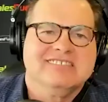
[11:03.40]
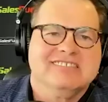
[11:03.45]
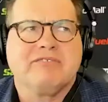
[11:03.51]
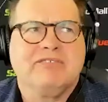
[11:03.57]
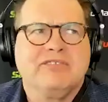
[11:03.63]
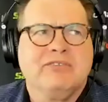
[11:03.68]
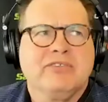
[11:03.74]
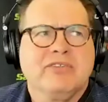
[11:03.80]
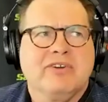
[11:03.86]

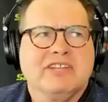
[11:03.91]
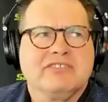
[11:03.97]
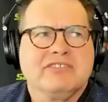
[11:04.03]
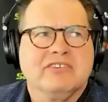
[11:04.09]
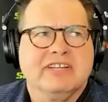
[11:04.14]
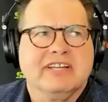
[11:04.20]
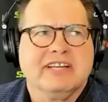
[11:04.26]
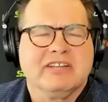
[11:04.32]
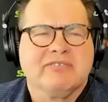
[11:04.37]
two thoughts
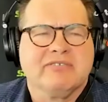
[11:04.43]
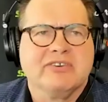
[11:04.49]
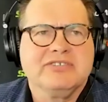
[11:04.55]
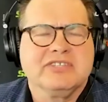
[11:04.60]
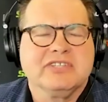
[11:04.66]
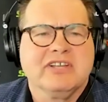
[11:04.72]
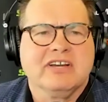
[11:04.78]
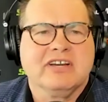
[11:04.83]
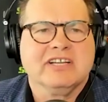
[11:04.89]
on that the
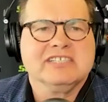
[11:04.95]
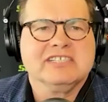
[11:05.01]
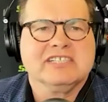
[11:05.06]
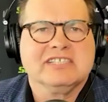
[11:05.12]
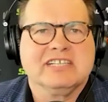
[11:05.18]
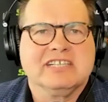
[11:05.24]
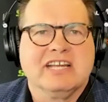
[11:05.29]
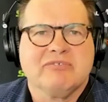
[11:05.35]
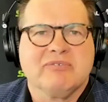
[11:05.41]
first thought is mm-hmm.
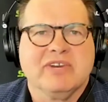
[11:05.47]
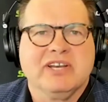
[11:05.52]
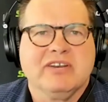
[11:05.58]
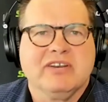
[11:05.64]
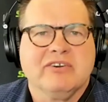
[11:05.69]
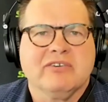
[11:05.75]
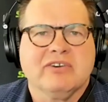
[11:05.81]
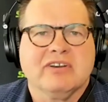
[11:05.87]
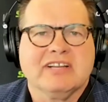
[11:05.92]
is that when
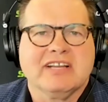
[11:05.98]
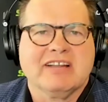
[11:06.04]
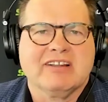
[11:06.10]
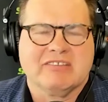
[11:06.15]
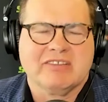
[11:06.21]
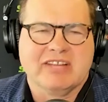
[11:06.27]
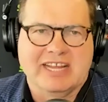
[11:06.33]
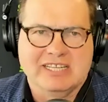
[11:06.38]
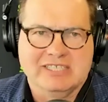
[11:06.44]
you're
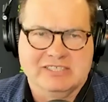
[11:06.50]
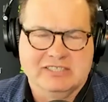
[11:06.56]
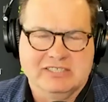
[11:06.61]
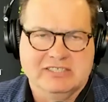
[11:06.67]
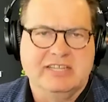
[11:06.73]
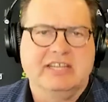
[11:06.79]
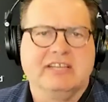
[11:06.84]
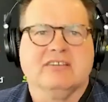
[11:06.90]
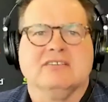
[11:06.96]
in
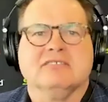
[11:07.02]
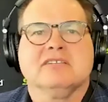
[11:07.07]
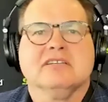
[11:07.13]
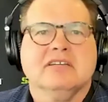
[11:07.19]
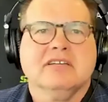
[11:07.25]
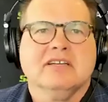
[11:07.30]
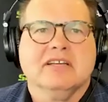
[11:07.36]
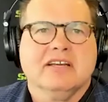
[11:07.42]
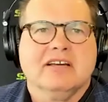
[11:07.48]
sales
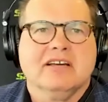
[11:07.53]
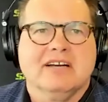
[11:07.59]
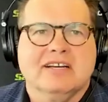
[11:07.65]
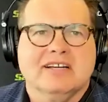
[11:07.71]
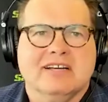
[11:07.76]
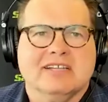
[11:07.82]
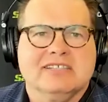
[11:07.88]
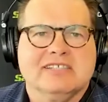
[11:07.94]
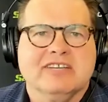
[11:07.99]

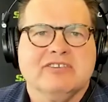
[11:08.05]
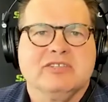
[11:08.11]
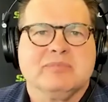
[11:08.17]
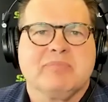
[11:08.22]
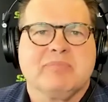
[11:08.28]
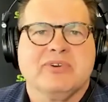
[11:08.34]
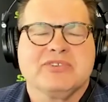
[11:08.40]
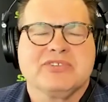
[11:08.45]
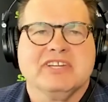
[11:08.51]
uh, mm-hmm. a
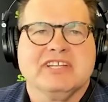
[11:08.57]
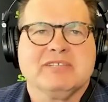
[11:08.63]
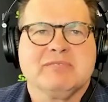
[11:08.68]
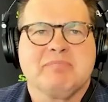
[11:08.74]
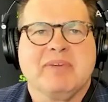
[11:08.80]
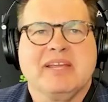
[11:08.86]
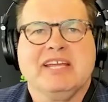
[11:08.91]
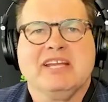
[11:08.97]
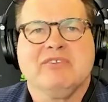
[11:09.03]
salesperson is
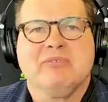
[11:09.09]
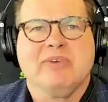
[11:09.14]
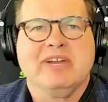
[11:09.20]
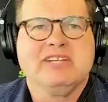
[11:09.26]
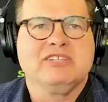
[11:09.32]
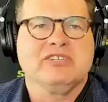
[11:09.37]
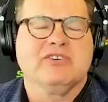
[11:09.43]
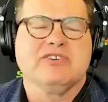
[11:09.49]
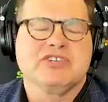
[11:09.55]
being
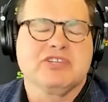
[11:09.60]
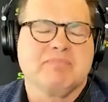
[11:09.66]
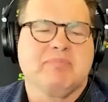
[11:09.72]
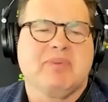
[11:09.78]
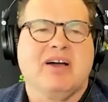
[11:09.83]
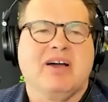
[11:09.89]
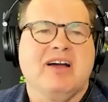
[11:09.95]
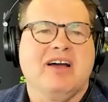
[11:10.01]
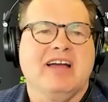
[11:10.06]
researched
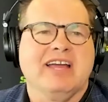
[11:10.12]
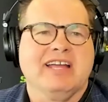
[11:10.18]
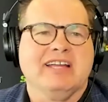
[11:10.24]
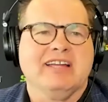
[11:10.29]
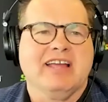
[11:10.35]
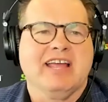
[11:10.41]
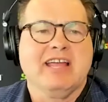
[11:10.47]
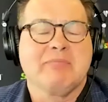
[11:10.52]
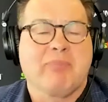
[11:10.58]

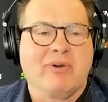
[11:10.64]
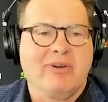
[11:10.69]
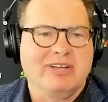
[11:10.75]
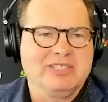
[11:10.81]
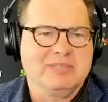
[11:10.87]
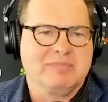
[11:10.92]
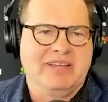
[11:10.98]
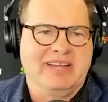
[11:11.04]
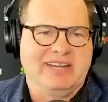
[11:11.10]
by a
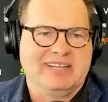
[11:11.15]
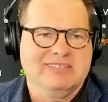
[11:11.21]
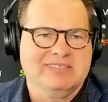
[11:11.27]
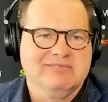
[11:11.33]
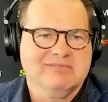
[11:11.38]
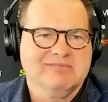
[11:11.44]
prospect